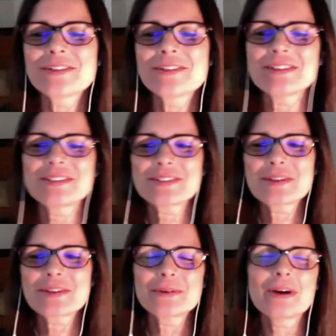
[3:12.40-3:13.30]

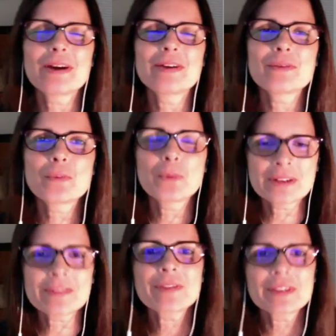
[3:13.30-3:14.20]
so one
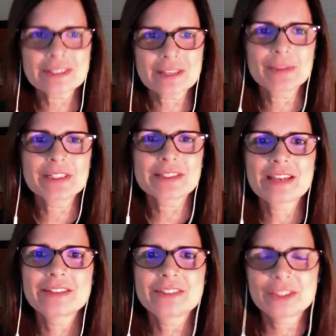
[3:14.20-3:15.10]
of the things that we
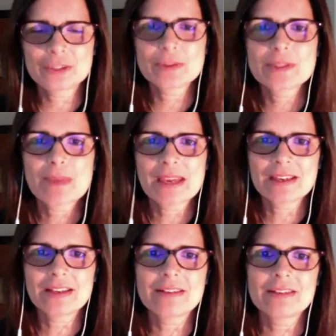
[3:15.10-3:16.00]
decided to do was make
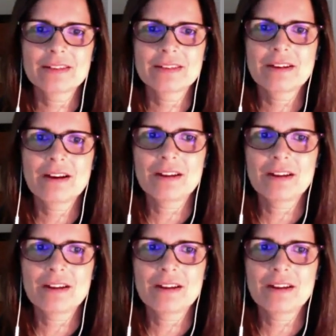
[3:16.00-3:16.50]
it a